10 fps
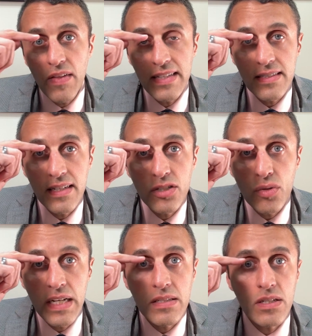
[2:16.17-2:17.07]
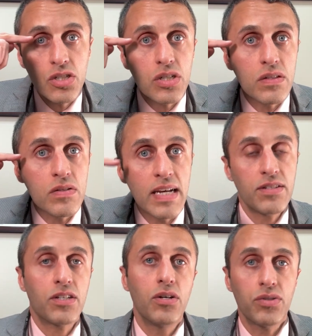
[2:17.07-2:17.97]
that skin transitions as
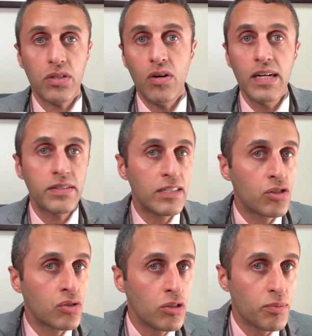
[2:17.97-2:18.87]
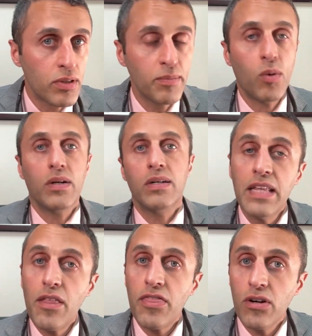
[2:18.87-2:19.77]
it goes across. That's super important.
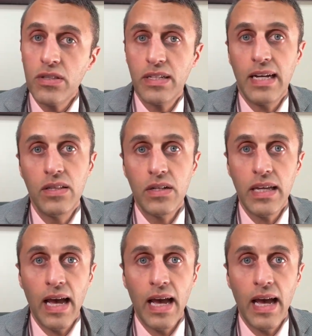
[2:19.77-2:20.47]
And the third thing I look